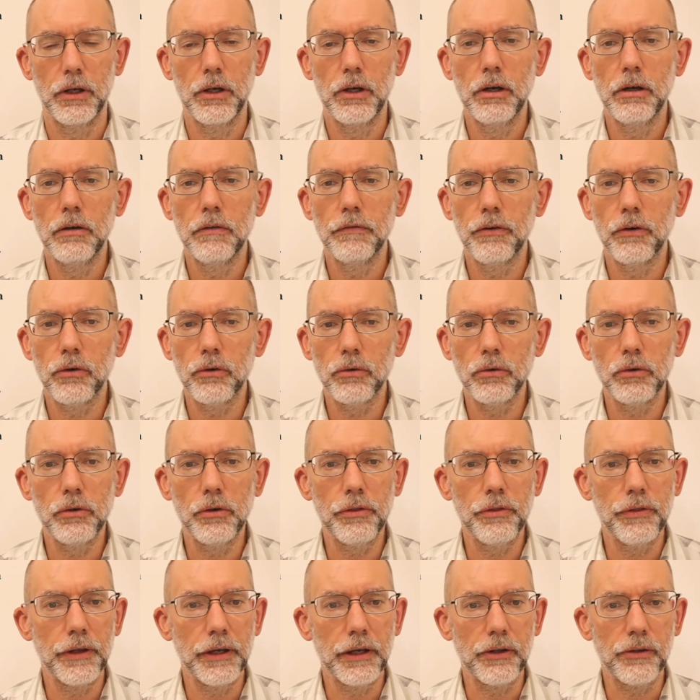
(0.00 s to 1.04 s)
For all
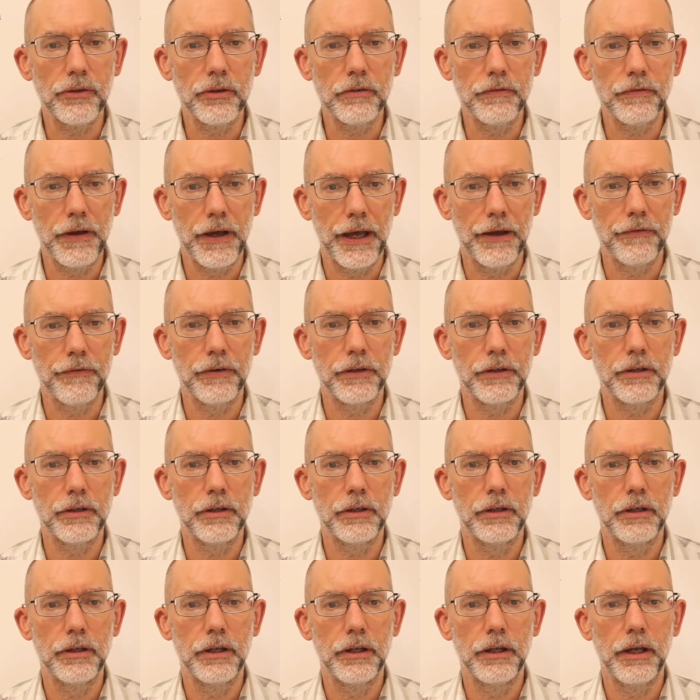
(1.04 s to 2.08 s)
things of heaven
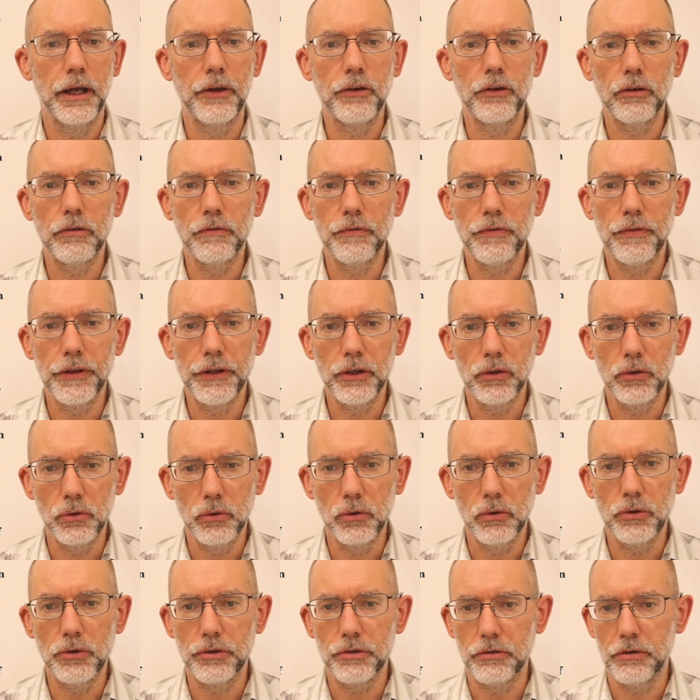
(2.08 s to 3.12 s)
and of the
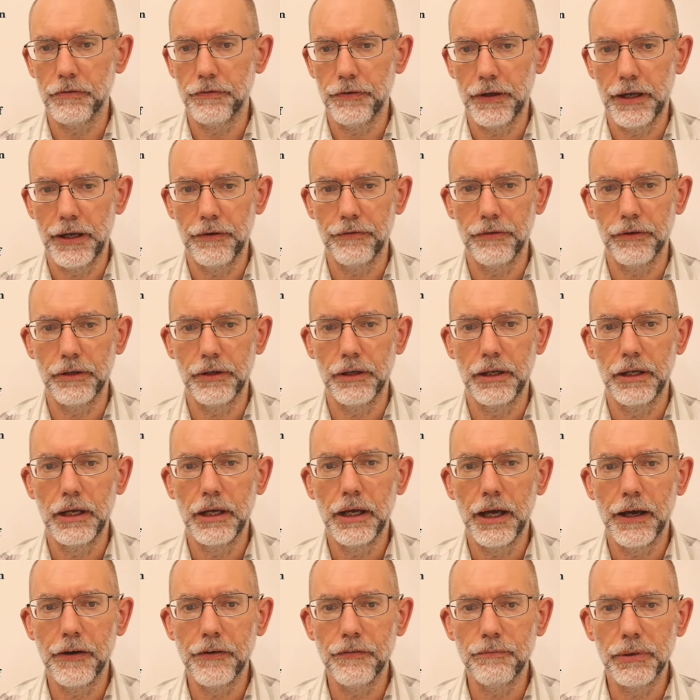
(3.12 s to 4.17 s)
order of heaven
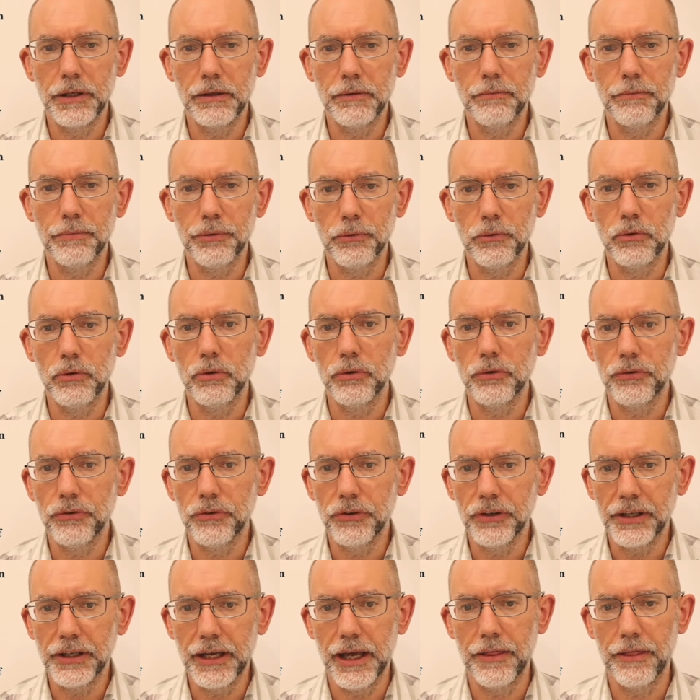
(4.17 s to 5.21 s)
have been brought
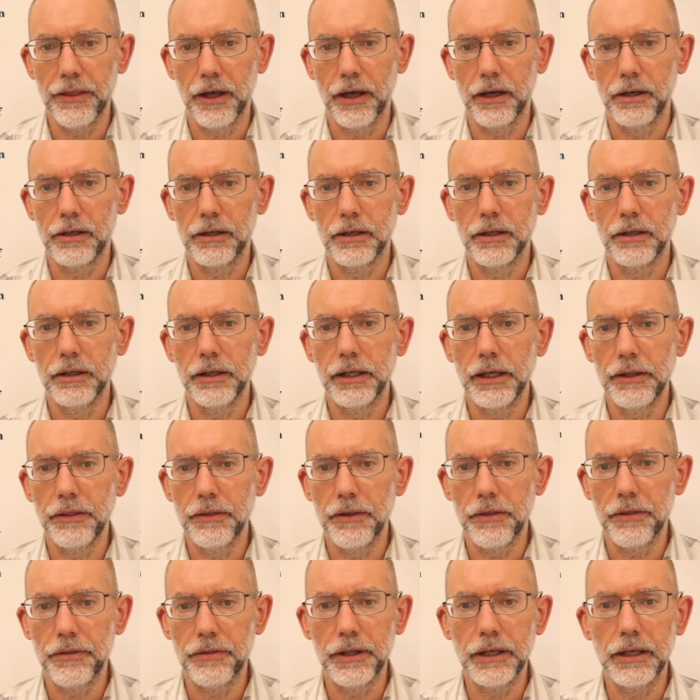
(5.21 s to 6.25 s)
together in the
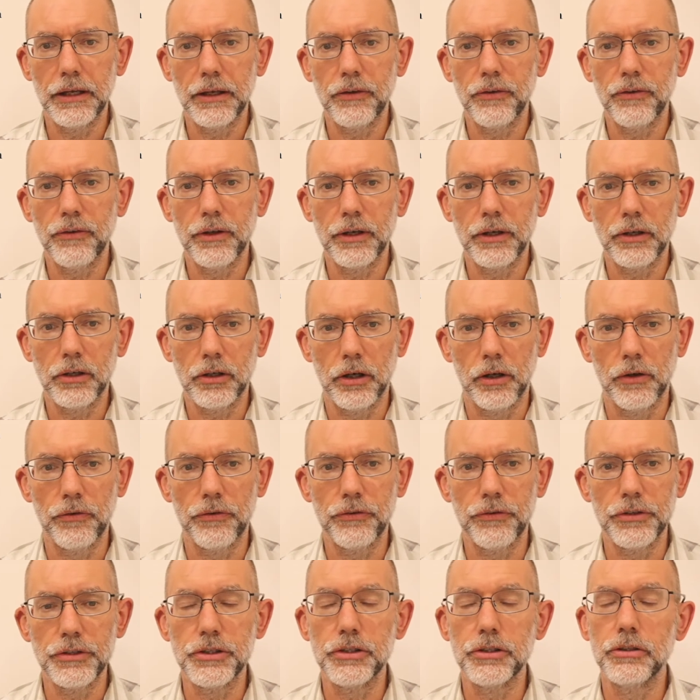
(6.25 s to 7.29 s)
things that
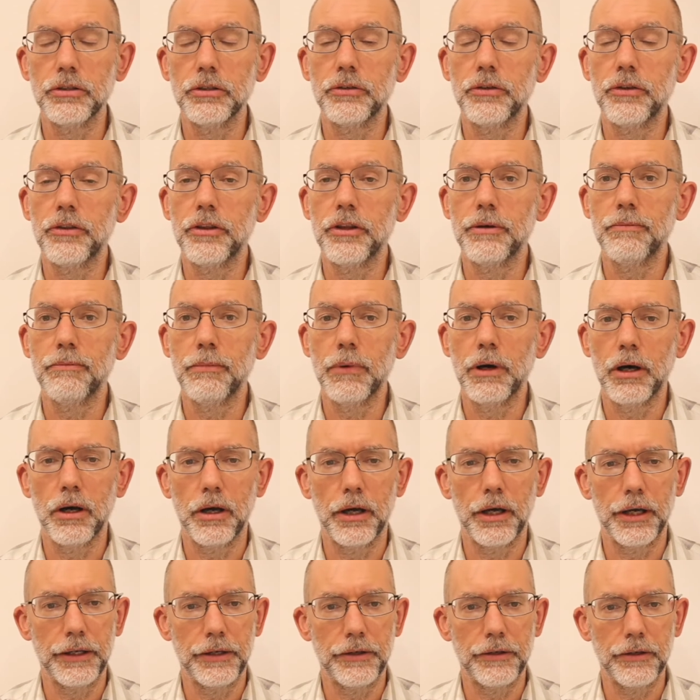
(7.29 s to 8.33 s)
constitute the
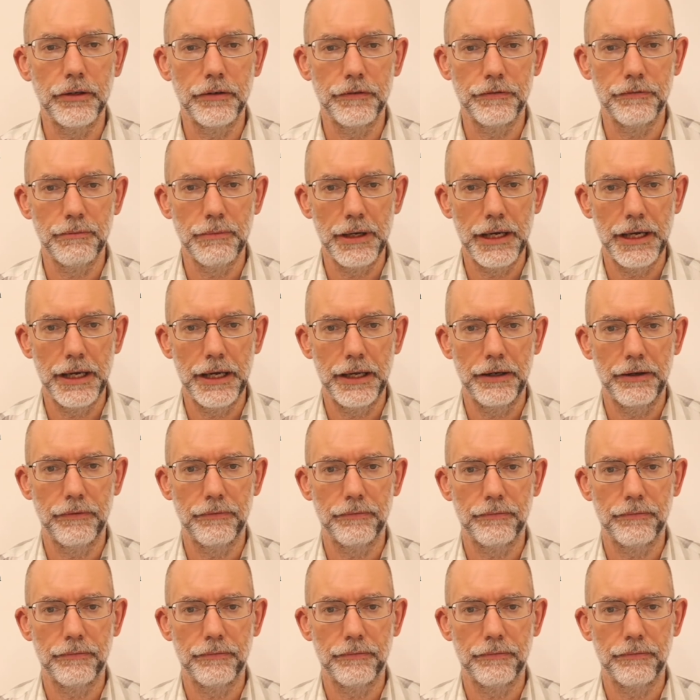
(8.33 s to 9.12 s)
mind of man.